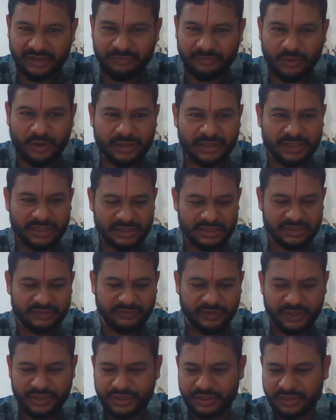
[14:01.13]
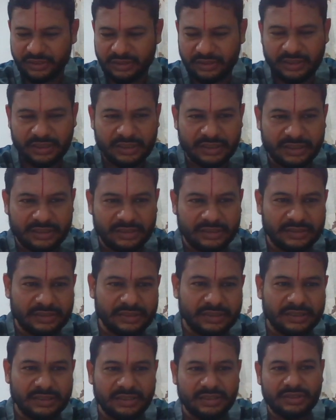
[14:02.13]
I have plotted this function.
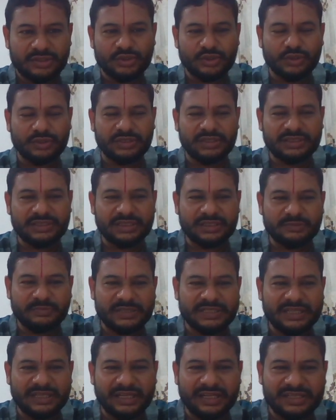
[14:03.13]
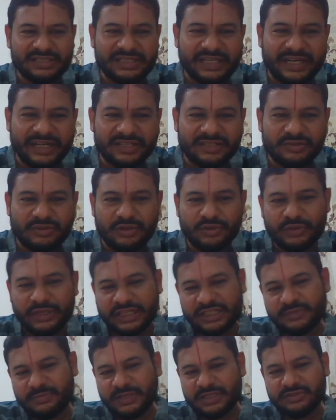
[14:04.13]
So this is basically z is equal to
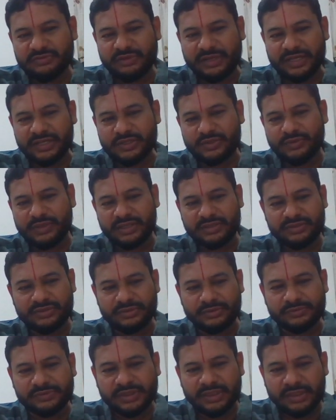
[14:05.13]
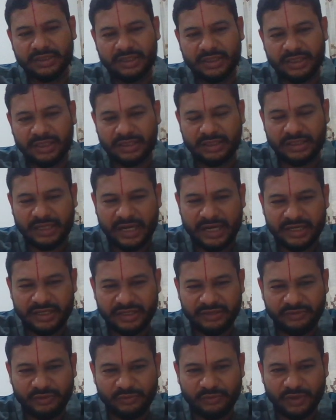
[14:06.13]
x plus y square. So and
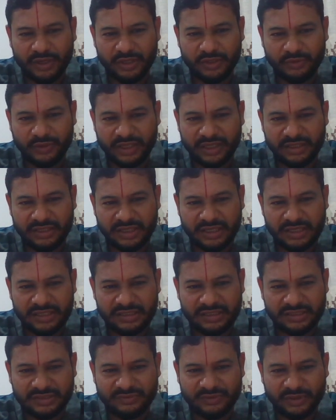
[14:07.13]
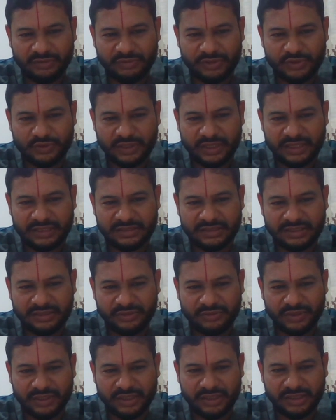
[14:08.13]
if you want, you can turn this for visualizing.
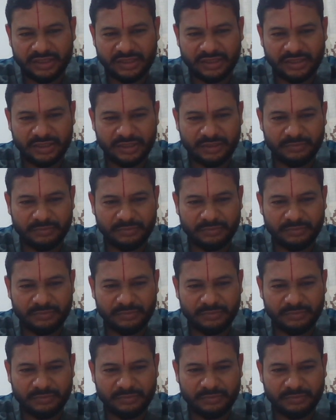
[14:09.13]
You can